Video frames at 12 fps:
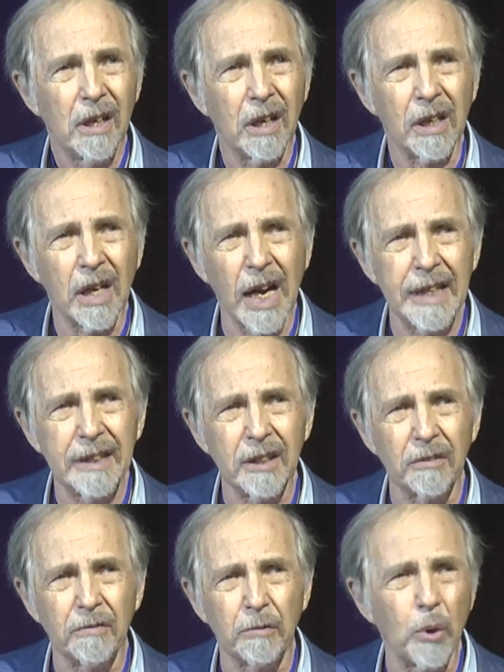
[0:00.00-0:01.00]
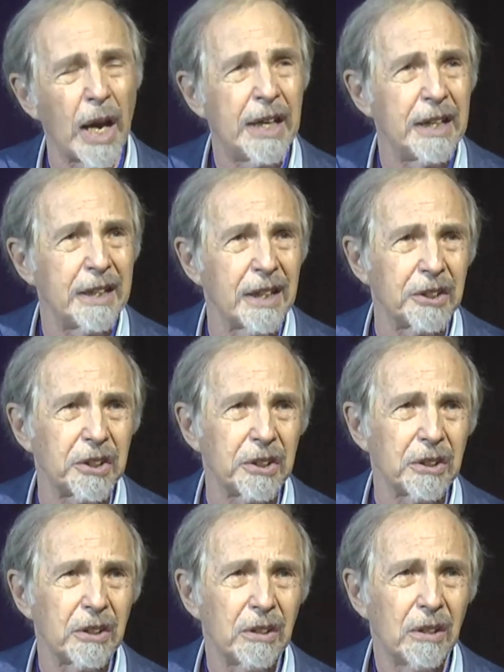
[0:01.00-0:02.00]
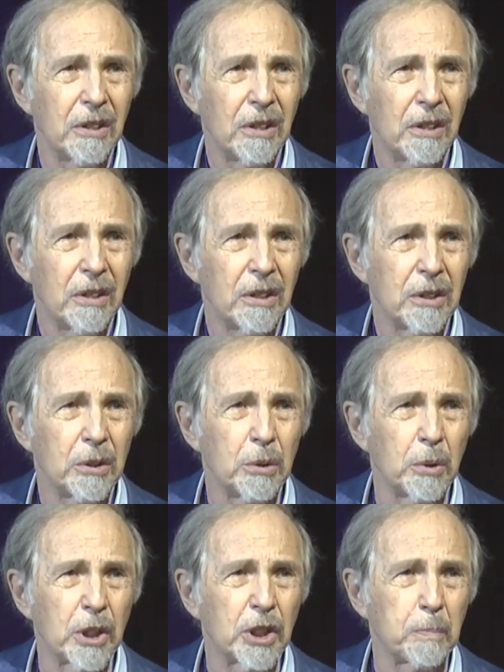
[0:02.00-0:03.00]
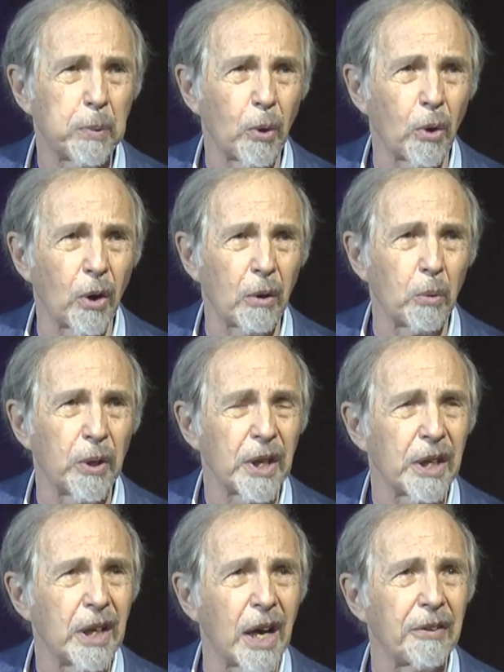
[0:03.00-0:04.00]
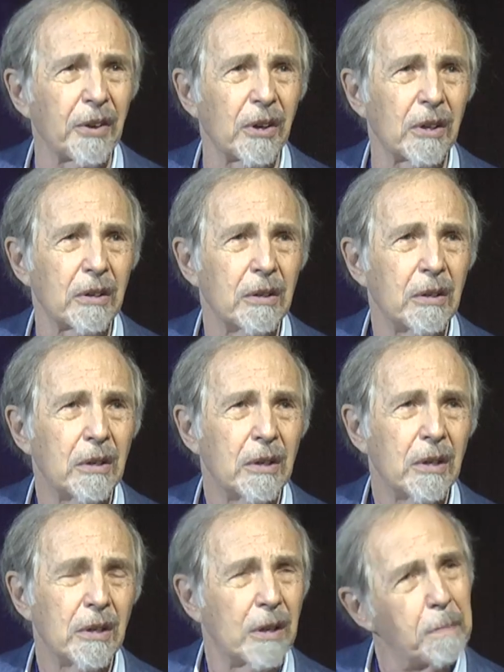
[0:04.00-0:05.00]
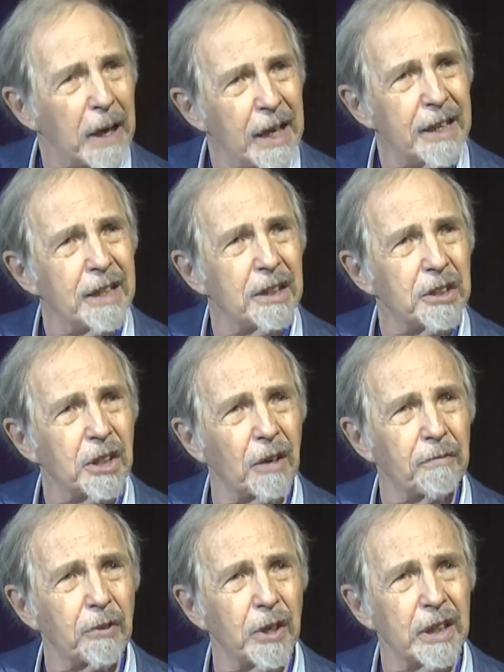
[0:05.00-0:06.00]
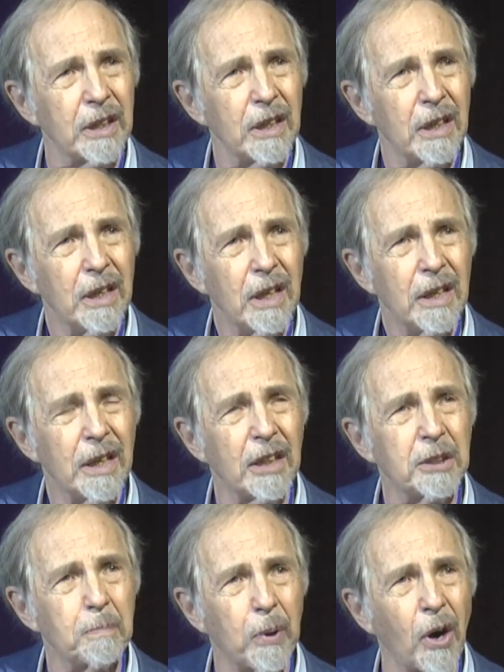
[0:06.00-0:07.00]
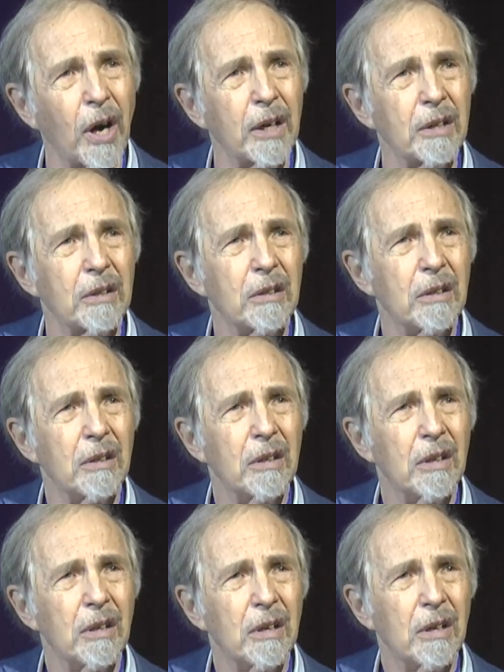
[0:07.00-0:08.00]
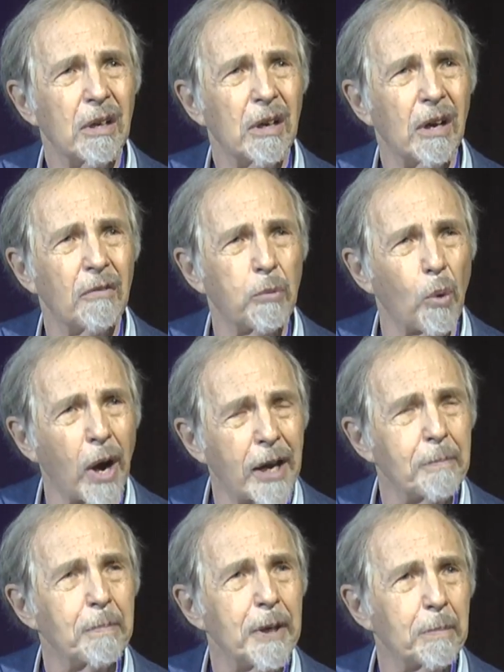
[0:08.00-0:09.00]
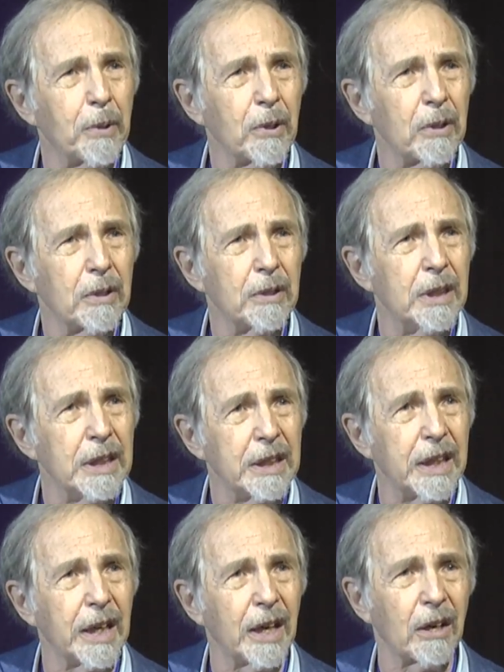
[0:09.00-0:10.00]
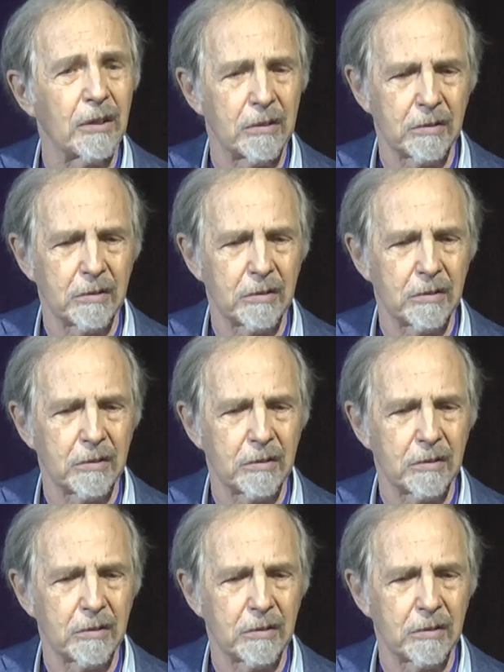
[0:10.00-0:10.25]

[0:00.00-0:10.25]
a kind of readiness to explore with another the pain and suffering that's part of why people need care.